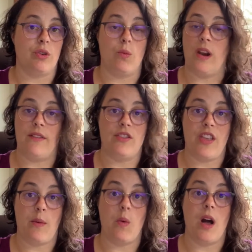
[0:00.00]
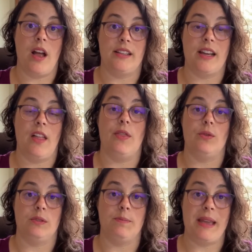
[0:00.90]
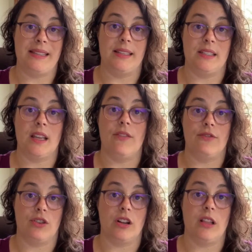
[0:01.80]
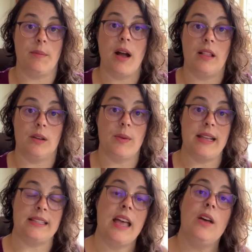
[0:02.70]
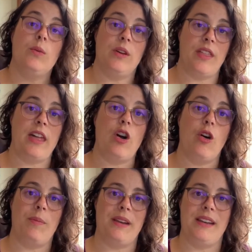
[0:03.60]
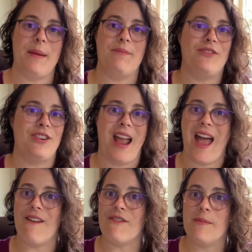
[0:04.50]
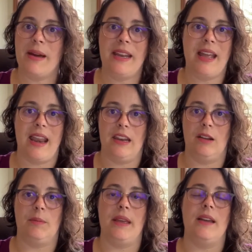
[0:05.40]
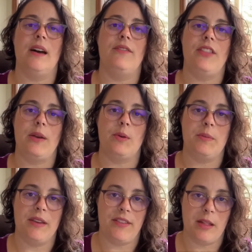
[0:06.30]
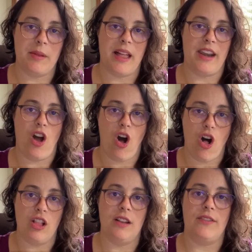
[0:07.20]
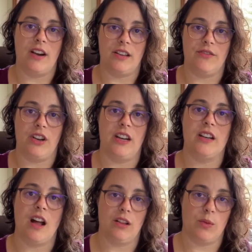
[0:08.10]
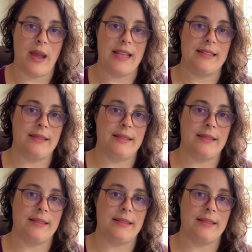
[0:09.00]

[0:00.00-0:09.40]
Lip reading: whatever they want on those bases for club colorways. We'll then open it up for everybody, and they will be available on all of our different colorways.